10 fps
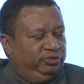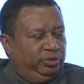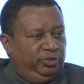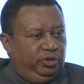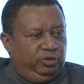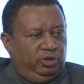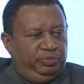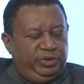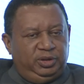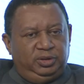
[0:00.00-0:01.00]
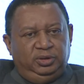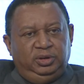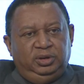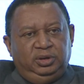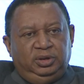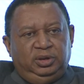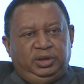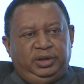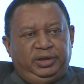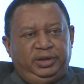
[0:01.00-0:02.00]
from non-OPEC,
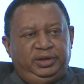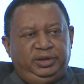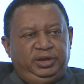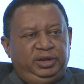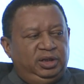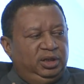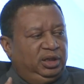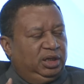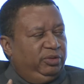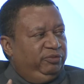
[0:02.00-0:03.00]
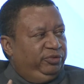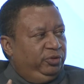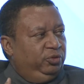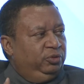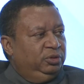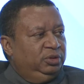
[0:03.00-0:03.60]
in our view,